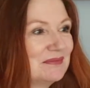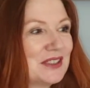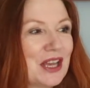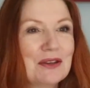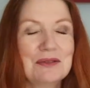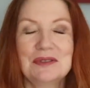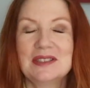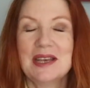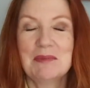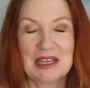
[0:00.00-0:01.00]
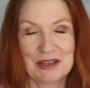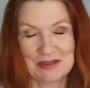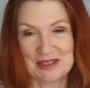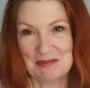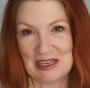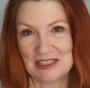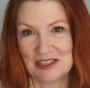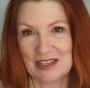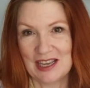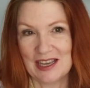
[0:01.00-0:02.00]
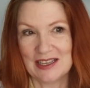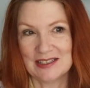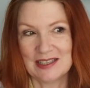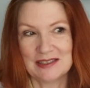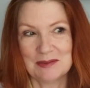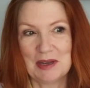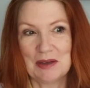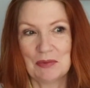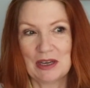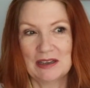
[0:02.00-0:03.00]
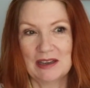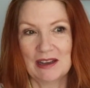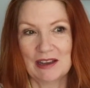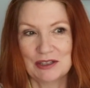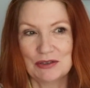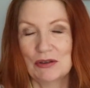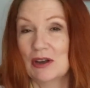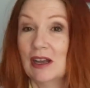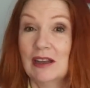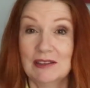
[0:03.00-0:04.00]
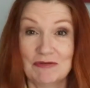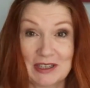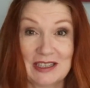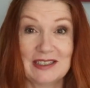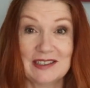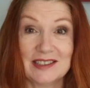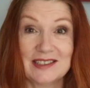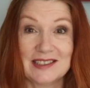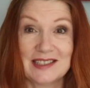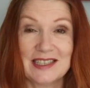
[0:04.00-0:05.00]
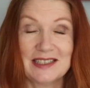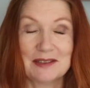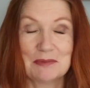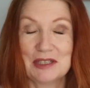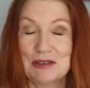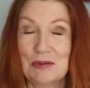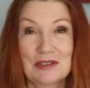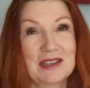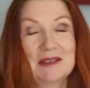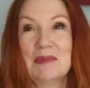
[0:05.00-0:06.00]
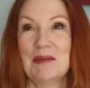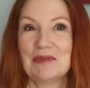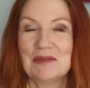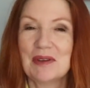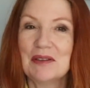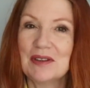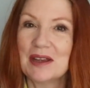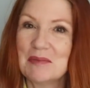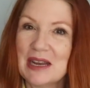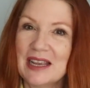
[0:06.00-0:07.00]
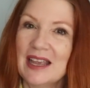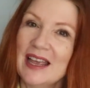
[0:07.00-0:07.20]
So Debbie, who is the manager there, said to me when I saw her, really nice to see somebody who wasn't a member of my family.